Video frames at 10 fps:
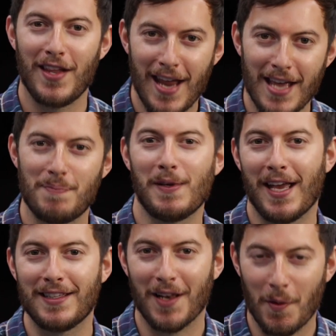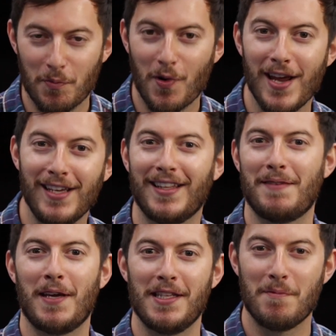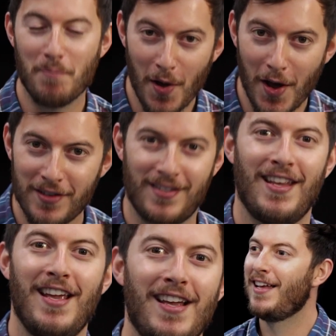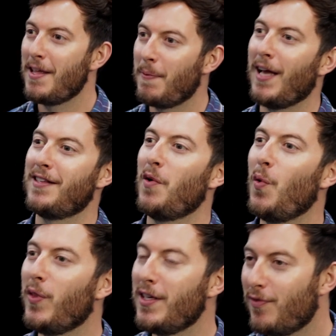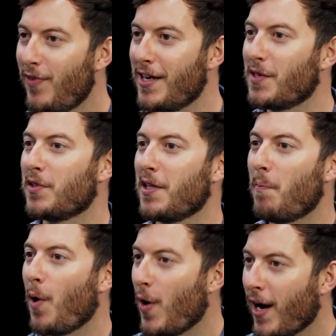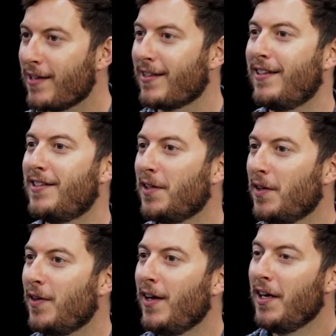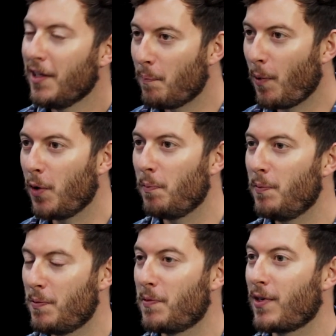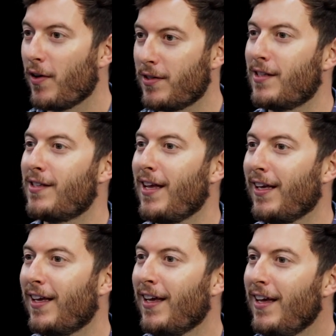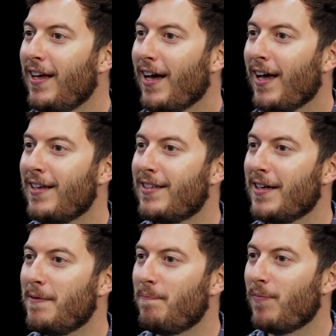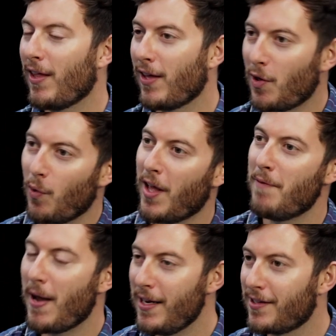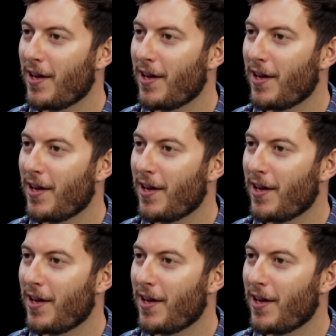the nets began to like break, they began to burst they began to haul these fish onto the boat. And as they do, the boat starts to sink. And, um, and they call their mates